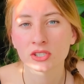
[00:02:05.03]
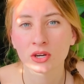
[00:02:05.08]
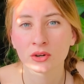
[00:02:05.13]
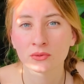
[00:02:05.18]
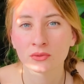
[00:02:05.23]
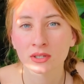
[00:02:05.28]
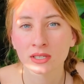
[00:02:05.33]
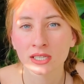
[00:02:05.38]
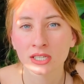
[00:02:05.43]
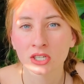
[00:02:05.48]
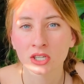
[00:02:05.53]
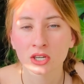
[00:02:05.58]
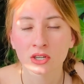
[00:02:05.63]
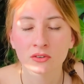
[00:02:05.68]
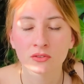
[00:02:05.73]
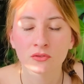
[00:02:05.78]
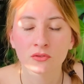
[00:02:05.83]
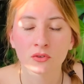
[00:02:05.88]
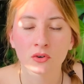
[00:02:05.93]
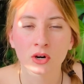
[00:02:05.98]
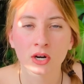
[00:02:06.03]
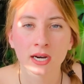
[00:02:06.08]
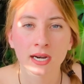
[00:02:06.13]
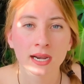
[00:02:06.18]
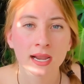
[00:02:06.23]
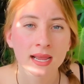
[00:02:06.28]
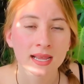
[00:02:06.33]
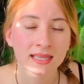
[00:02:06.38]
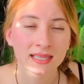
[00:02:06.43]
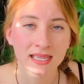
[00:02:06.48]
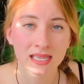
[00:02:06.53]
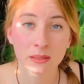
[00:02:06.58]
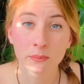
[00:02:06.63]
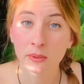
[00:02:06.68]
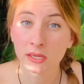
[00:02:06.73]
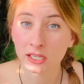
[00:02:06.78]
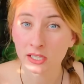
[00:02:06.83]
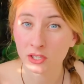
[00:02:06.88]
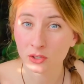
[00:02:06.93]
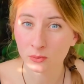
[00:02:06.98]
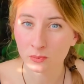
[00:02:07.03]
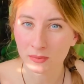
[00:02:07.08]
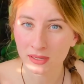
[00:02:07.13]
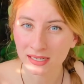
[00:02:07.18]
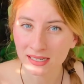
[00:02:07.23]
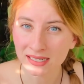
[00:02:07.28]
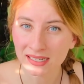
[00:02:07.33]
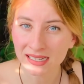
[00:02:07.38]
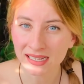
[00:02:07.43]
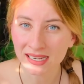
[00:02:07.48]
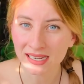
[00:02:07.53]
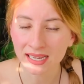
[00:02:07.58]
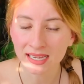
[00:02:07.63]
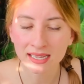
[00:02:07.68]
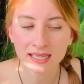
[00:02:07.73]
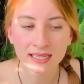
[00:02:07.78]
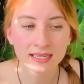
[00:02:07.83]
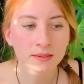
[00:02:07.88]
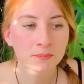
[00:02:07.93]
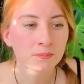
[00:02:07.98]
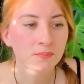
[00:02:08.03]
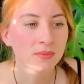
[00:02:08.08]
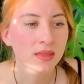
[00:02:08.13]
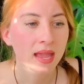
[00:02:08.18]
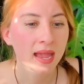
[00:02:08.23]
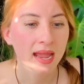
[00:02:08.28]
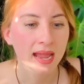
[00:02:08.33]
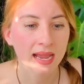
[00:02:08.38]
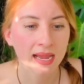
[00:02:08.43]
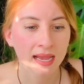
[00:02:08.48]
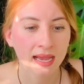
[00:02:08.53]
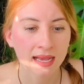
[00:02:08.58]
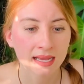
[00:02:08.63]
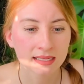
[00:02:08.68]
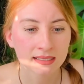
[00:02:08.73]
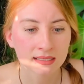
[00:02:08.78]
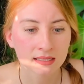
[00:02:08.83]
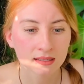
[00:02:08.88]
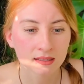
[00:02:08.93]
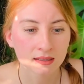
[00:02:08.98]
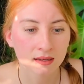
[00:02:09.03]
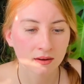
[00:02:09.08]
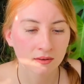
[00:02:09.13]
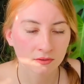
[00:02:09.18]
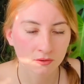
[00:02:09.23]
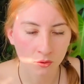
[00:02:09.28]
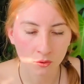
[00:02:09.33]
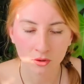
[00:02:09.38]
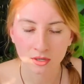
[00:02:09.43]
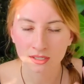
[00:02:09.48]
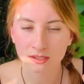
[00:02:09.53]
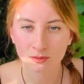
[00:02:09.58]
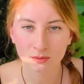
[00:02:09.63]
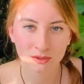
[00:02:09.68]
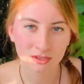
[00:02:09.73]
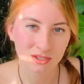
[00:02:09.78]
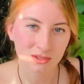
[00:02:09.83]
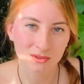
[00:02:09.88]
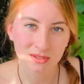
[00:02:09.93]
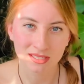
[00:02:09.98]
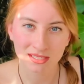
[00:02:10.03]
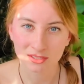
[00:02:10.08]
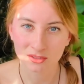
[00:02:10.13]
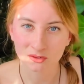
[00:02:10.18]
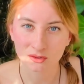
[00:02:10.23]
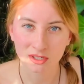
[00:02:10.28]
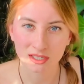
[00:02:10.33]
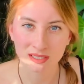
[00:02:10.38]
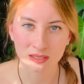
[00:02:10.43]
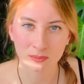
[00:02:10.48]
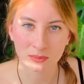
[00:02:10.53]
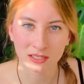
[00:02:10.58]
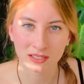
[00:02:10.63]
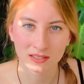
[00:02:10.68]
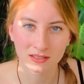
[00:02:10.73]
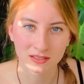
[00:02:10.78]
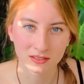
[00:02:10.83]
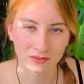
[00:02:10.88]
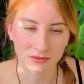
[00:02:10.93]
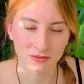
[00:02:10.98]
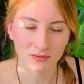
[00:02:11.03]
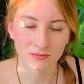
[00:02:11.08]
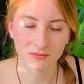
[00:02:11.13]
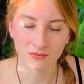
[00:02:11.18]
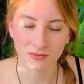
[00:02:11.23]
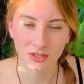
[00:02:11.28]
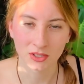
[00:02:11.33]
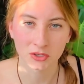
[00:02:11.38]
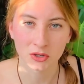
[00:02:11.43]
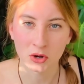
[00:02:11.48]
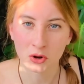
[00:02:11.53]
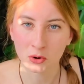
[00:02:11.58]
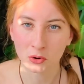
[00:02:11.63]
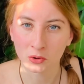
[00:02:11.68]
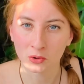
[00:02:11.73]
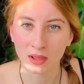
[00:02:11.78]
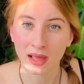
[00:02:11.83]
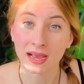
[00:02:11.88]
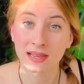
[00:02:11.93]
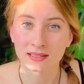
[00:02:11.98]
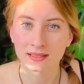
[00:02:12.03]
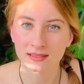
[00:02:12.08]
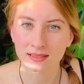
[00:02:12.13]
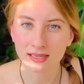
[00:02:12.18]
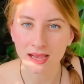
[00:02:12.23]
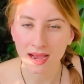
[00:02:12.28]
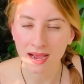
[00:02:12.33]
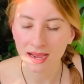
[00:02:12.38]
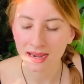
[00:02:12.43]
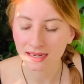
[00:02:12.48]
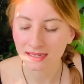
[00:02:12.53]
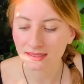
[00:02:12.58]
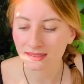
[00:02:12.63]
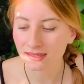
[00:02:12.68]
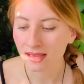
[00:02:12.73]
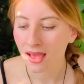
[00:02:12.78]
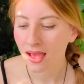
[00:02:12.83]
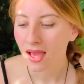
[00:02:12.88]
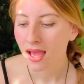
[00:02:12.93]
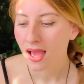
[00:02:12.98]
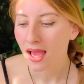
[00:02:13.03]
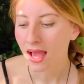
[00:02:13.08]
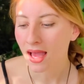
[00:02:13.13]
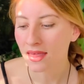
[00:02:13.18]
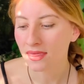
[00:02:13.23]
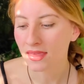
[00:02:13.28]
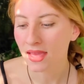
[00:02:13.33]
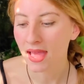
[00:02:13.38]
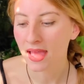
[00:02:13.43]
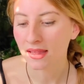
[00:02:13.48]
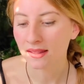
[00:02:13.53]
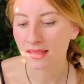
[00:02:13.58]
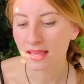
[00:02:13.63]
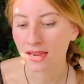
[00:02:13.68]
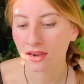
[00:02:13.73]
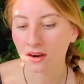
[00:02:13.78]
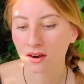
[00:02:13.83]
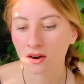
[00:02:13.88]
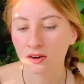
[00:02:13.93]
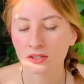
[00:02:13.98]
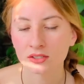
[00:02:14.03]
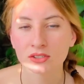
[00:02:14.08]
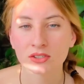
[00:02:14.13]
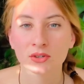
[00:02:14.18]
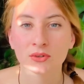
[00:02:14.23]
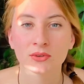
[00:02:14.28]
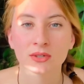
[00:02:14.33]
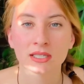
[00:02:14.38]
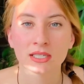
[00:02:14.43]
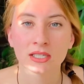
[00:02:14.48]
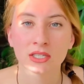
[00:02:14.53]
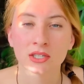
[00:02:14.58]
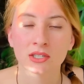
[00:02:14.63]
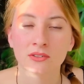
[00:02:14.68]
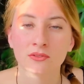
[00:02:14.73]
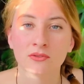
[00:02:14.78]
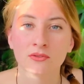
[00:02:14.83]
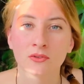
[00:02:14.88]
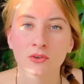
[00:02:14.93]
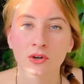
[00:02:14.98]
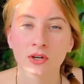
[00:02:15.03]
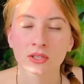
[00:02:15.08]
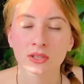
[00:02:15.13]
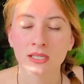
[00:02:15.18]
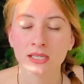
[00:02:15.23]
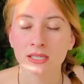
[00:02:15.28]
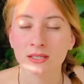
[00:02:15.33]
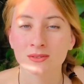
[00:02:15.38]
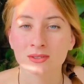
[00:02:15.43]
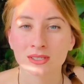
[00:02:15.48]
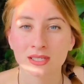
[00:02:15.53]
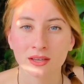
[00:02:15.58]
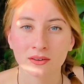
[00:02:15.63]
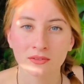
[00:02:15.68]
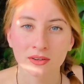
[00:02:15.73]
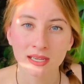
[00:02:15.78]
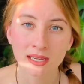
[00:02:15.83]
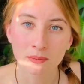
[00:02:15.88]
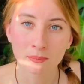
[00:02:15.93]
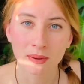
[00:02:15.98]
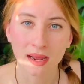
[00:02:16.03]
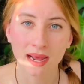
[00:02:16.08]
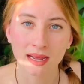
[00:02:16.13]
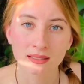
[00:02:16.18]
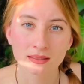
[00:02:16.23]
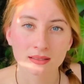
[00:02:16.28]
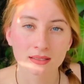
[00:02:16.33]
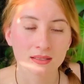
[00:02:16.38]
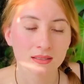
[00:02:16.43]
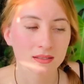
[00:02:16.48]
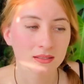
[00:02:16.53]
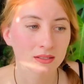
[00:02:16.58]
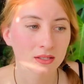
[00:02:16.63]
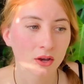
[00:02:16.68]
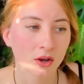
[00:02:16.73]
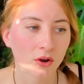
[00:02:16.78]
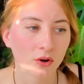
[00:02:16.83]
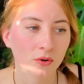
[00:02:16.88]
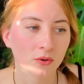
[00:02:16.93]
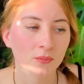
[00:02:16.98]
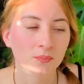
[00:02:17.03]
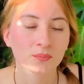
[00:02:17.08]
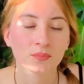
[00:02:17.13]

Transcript: are really good for keeping humidity in and of course reducing stress because of the no glass sides. And then they are also really good for the use of heat pads. So